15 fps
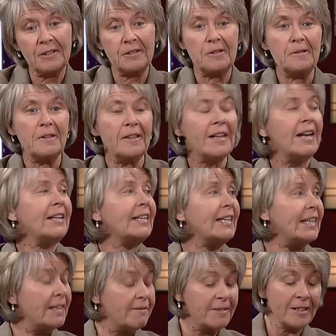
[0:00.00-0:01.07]
to the Latin
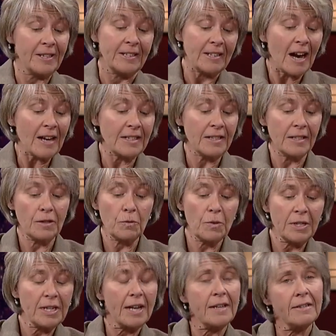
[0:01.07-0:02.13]
civilitatis,
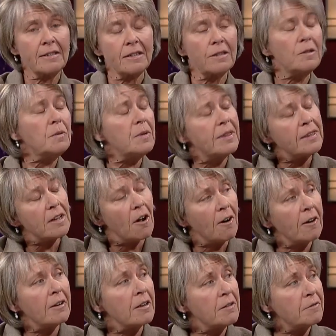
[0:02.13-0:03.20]
which has to do with the
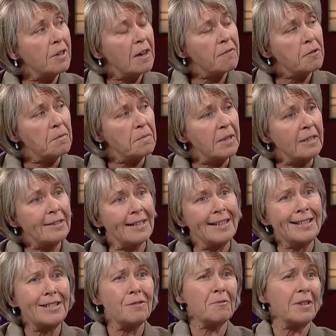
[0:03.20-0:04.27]
art of government,
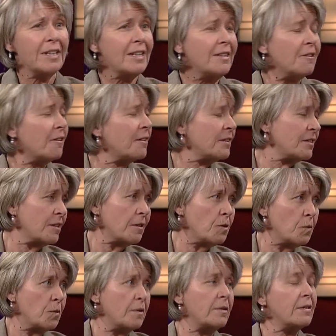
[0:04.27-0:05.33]
and it's related to all these other
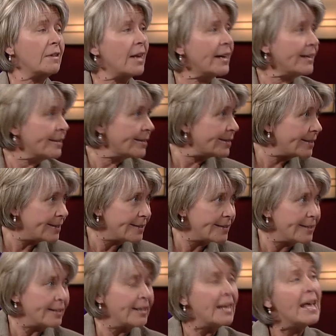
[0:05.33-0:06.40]
words like
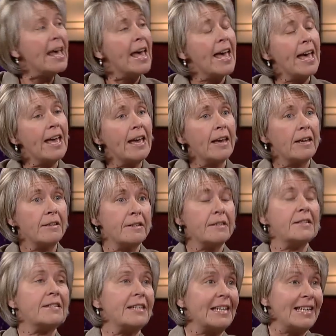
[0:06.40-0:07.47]
citizen and
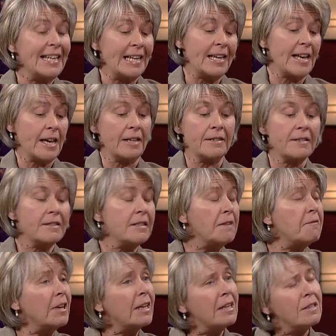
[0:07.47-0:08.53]
city and
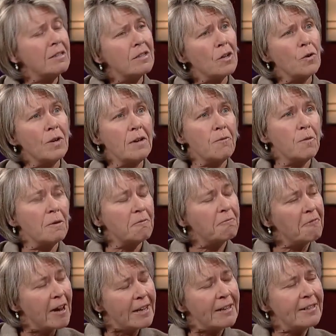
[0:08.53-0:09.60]
civic. And so, if we're
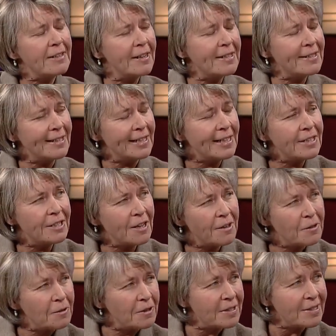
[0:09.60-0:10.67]
recognizing each
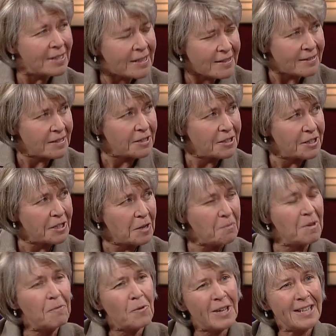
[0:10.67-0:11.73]
other's citizenship,
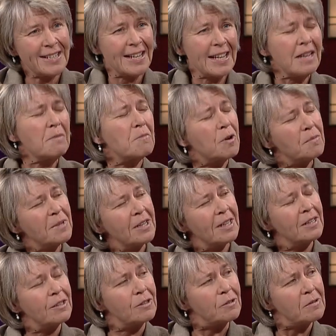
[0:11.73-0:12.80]
if we can take a moment
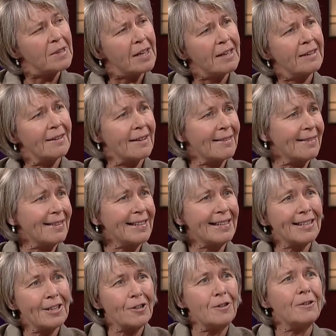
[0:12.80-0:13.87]
and do that, I think
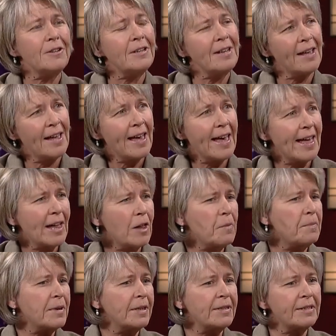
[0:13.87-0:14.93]
it could
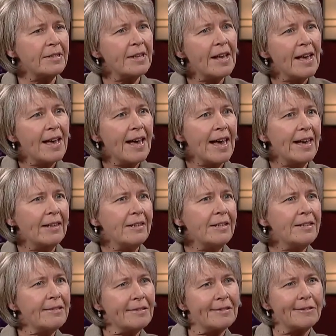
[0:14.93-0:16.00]
help us at
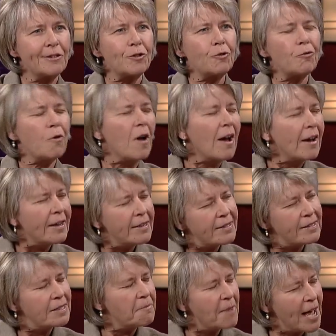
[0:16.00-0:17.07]
least try to
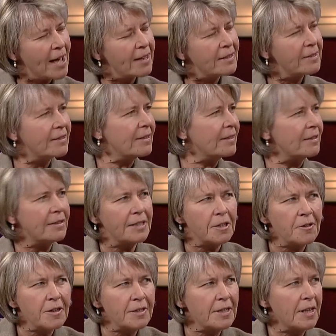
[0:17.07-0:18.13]
see past the
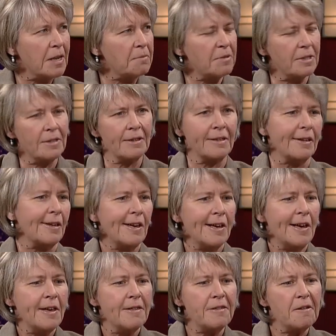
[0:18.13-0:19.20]
stereotypes and the
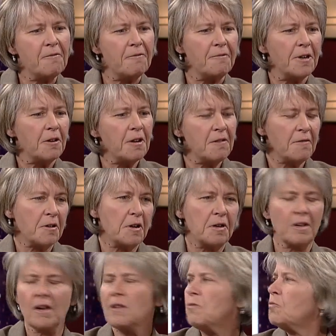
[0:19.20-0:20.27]
the very
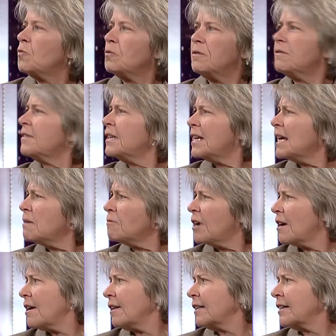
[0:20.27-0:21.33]
very uh, the name
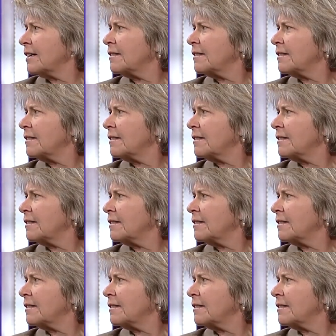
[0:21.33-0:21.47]
calling